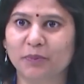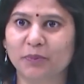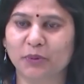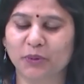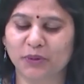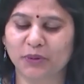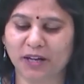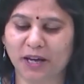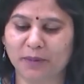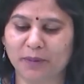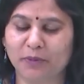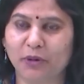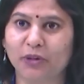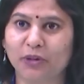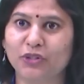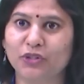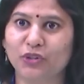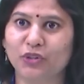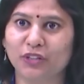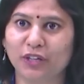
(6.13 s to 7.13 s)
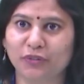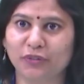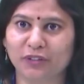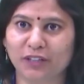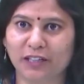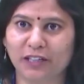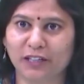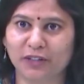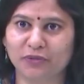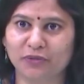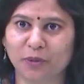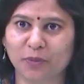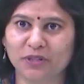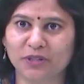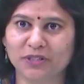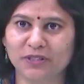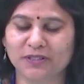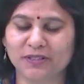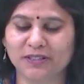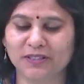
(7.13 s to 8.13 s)
program on Geographical
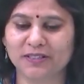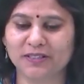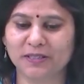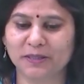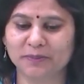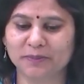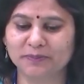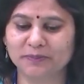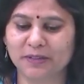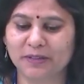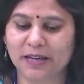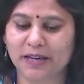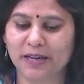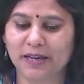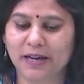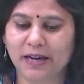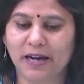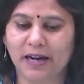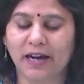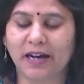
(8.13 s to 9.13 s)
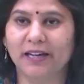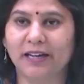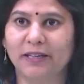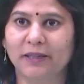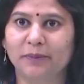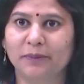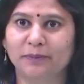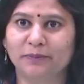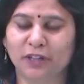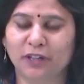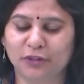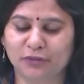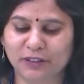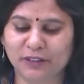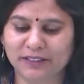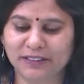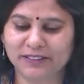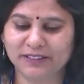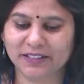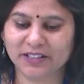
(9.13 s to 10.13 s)
Information System. I am
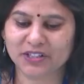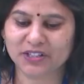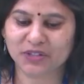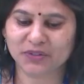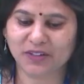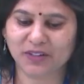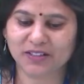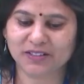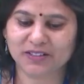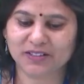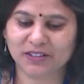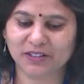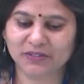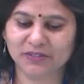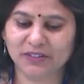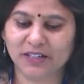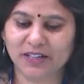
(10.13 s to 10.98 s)
Vandita Srivastava.